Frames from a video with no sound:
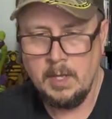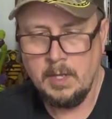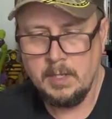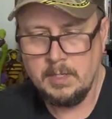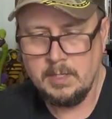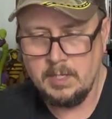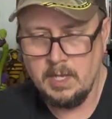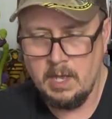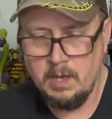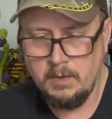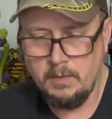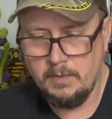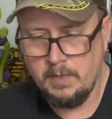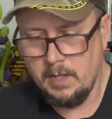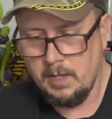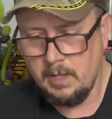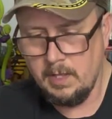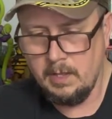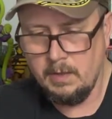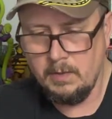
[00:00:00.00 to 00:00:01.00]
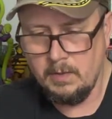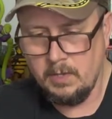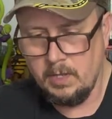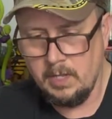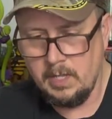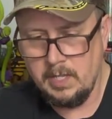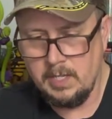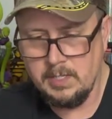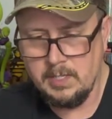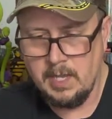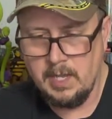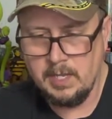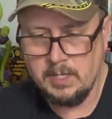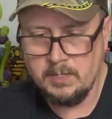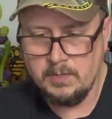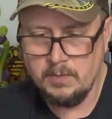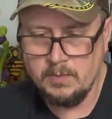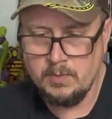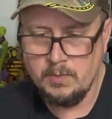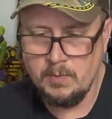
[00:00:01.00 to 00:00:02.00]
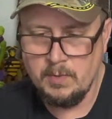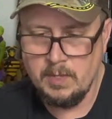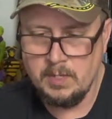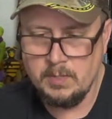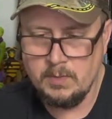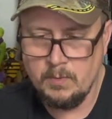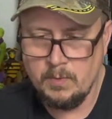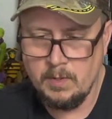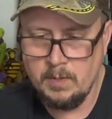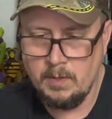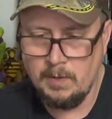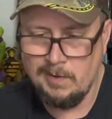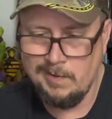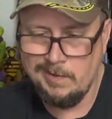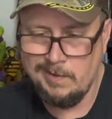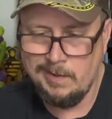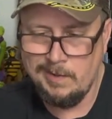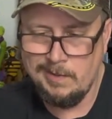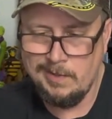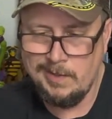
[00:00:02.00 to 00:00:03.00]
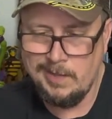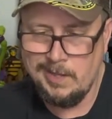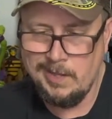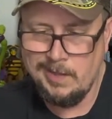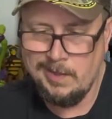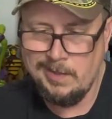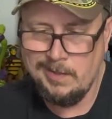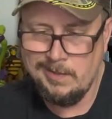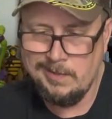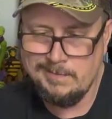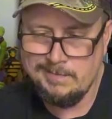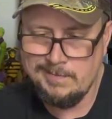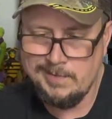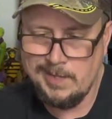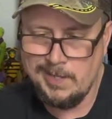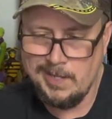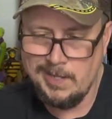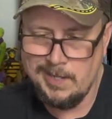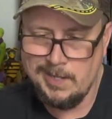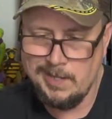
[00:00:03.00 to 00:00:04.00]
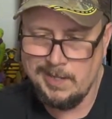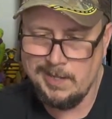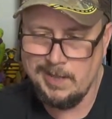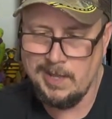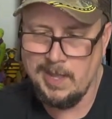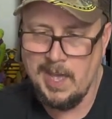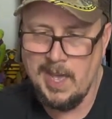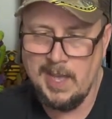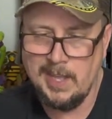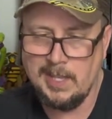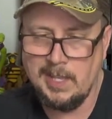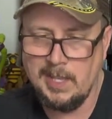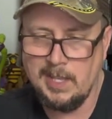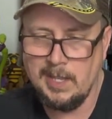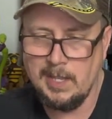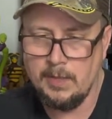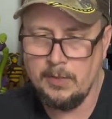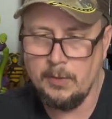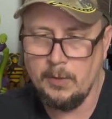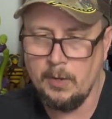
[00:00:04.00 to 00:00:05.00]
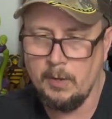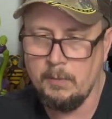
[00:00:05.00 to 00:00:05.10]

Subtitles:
So the little goodies extras with this one are a little lacking in their